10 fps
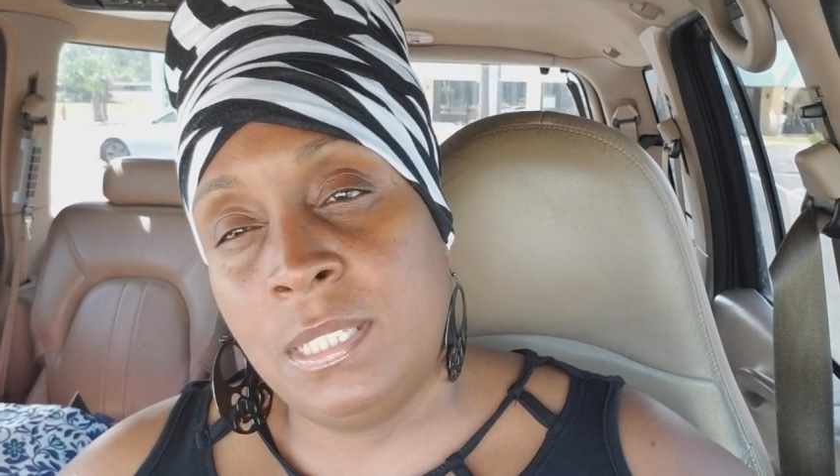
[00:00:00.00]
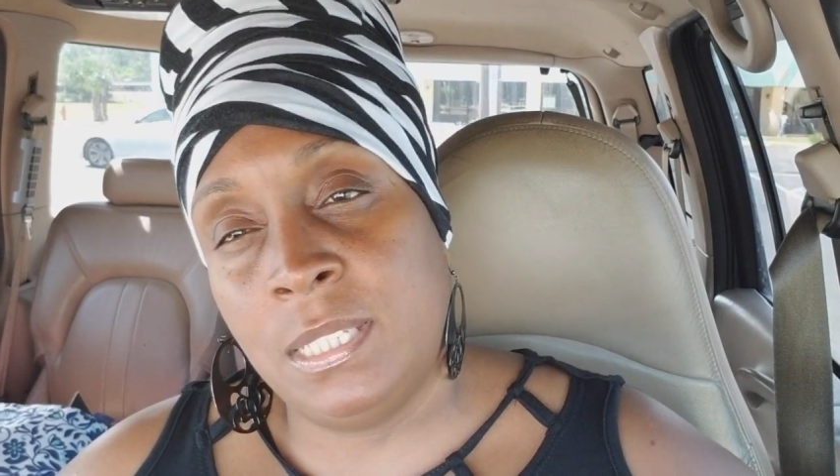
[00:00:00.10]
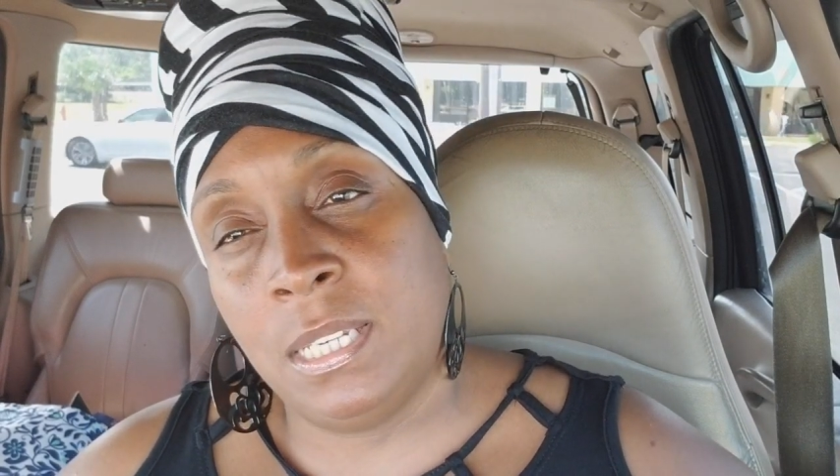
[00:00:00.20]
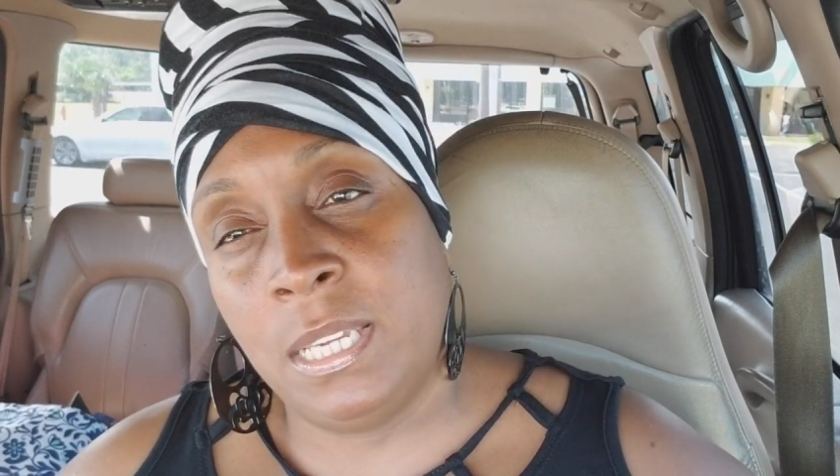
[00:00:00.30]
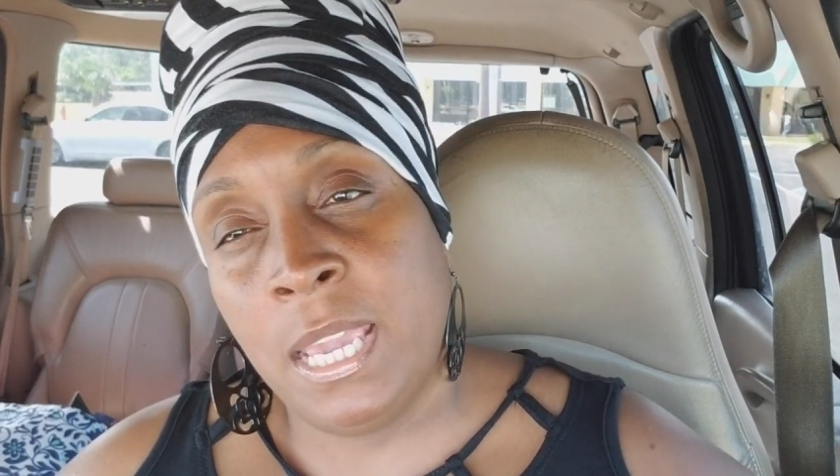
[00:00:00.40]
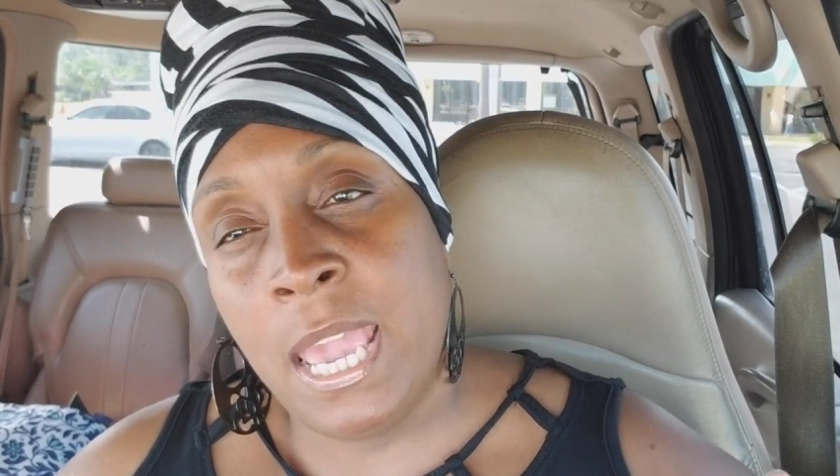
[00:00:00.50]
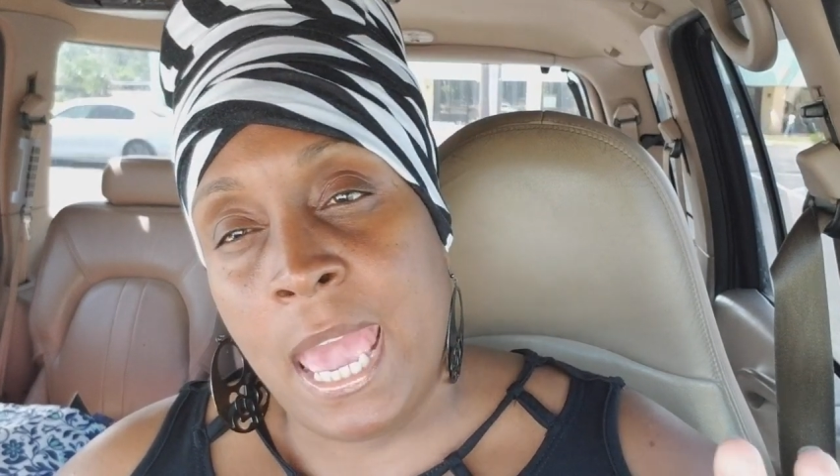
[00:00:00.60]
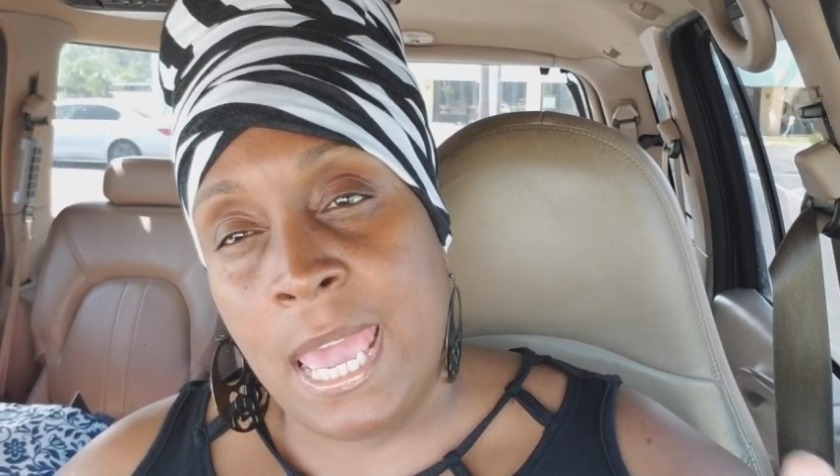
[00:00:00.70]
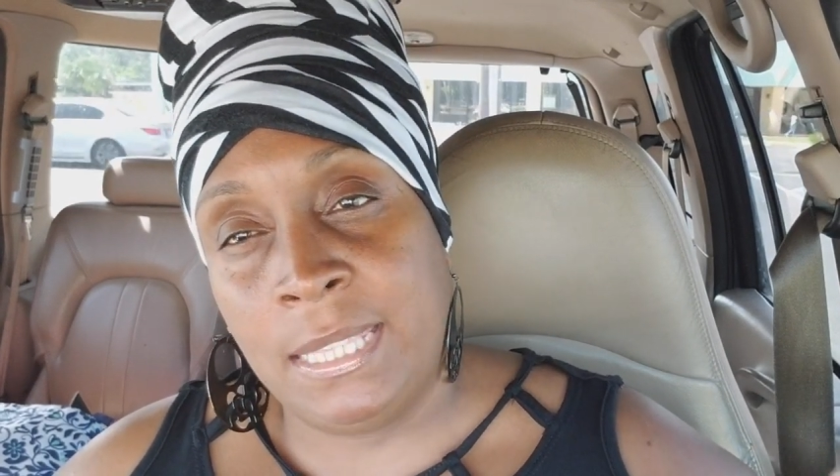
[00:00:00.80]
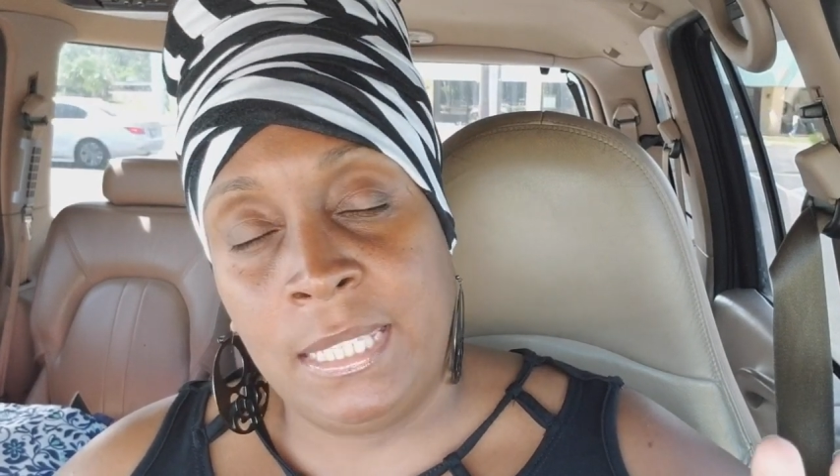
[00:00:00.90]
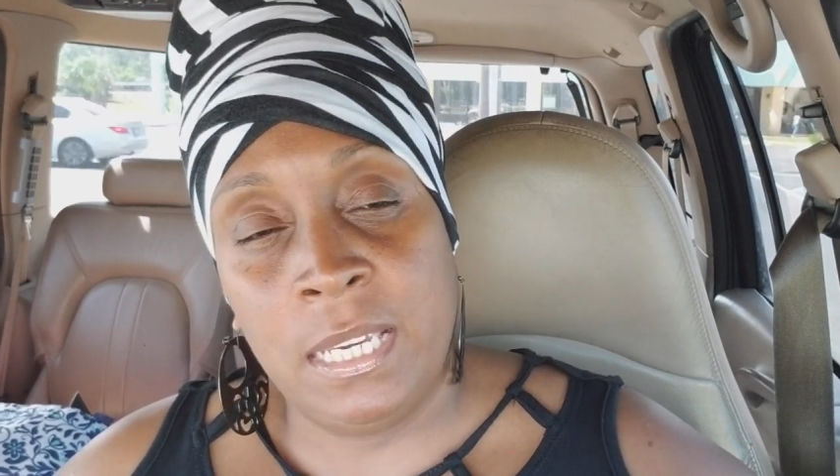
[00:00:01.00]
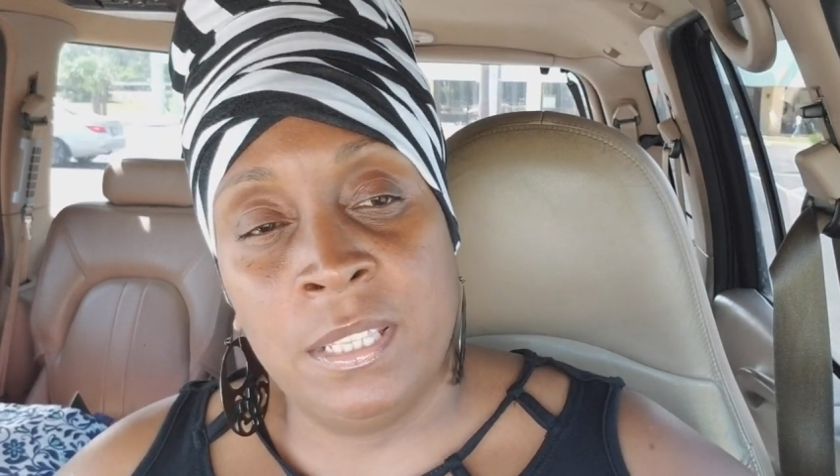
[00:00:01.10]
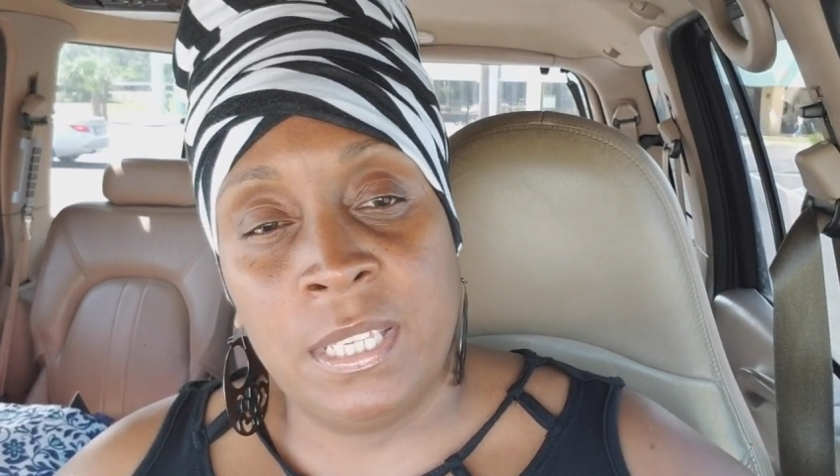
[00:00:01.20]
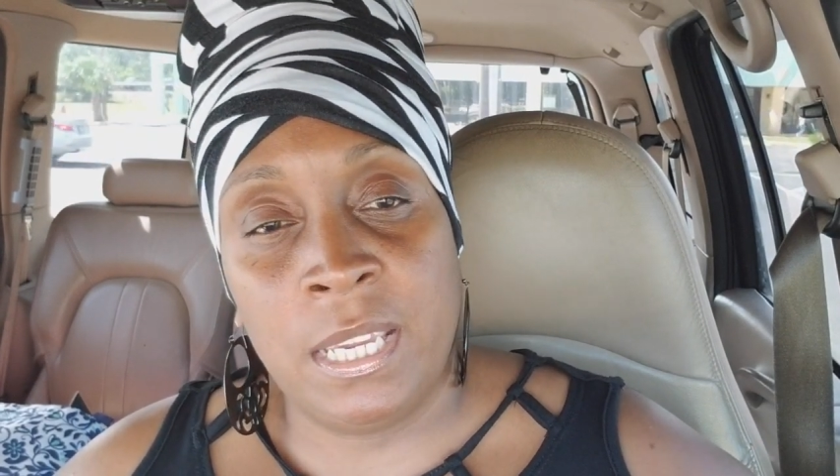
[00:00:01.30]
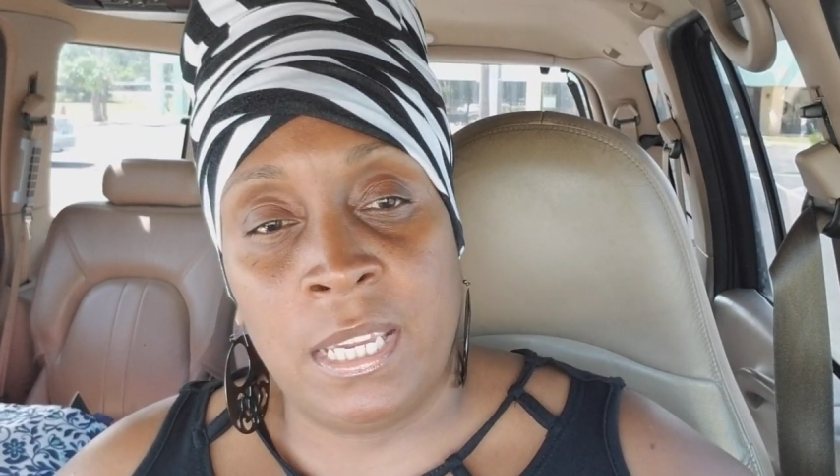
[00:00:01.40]
sitting at the
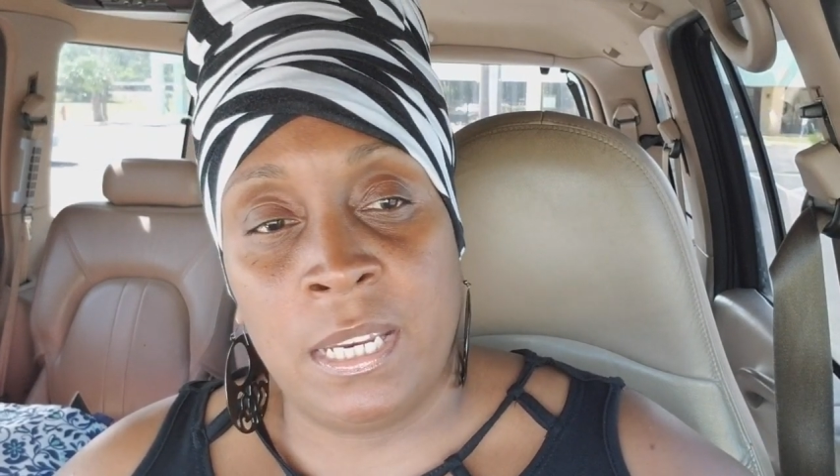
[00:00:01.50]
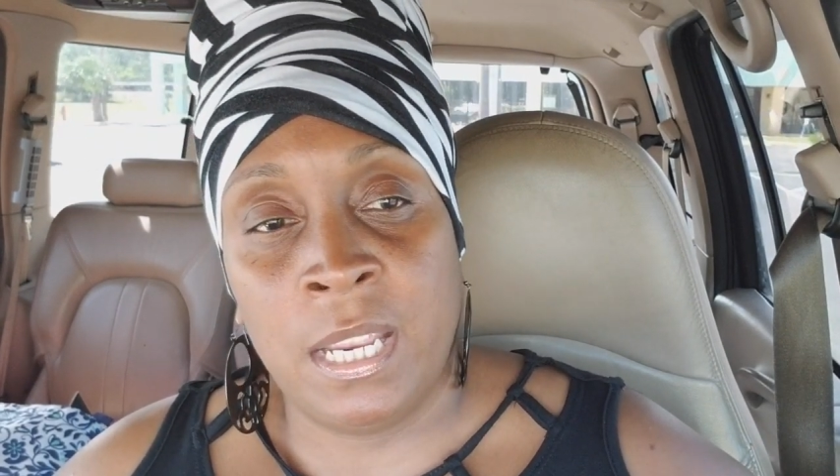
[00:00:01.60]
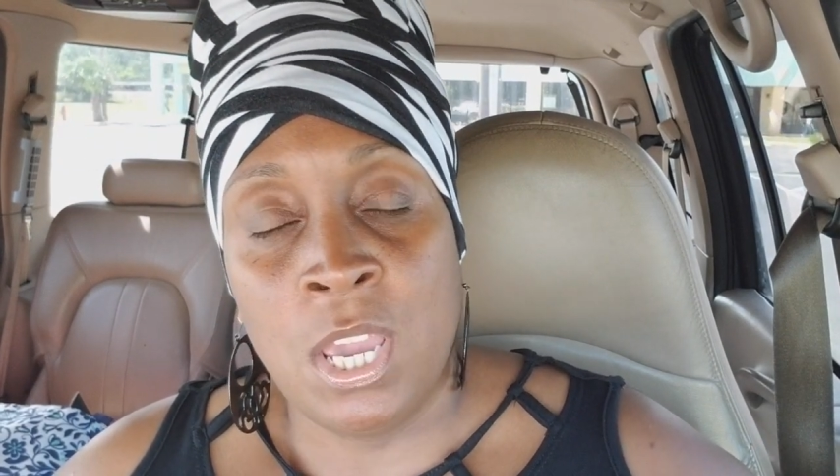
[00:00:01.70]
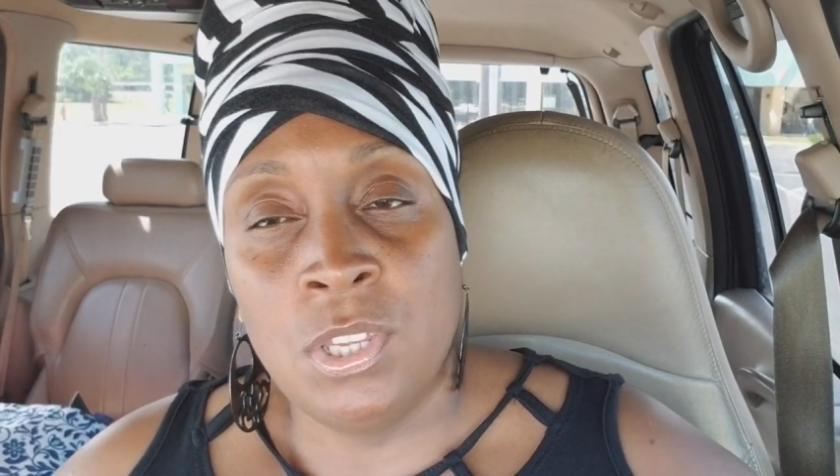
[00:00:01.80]
other end.